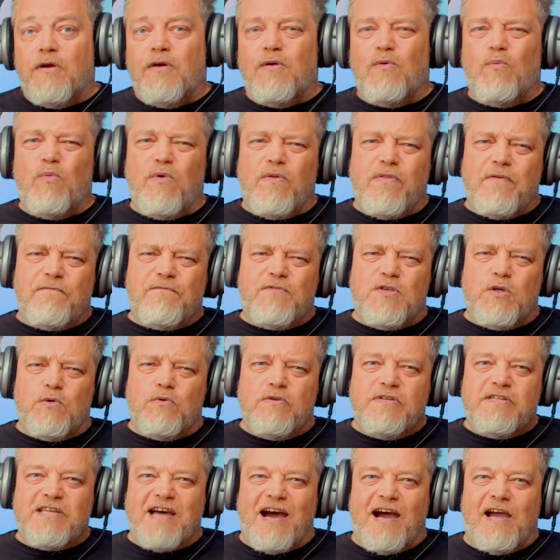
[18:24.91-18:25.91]
with a few
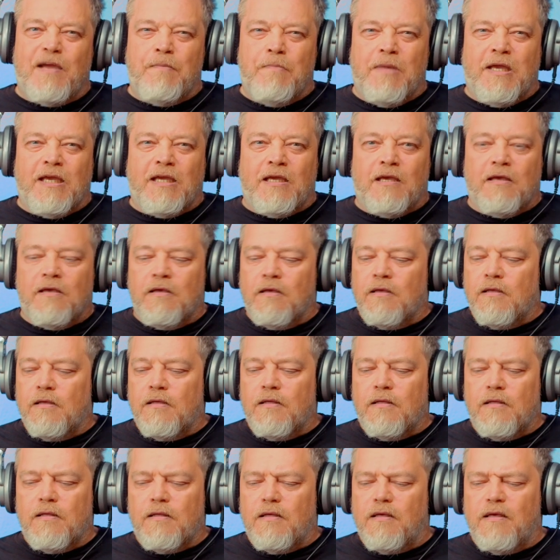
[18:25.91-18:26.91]
timing
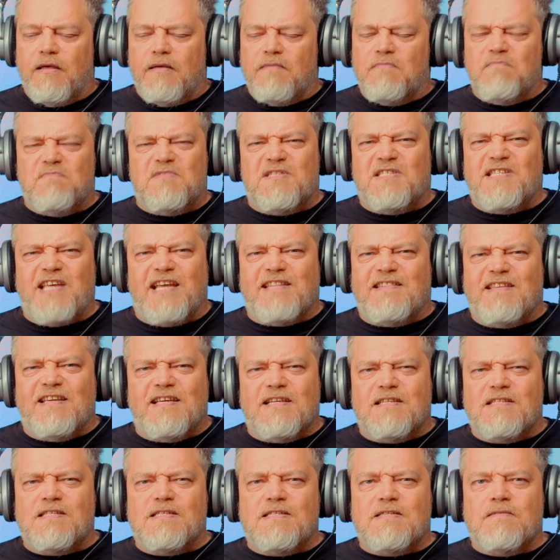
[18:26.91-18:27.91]

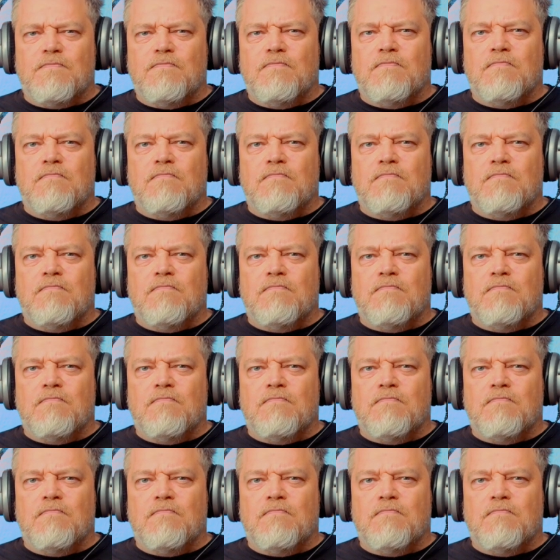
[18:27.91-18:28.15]
settings.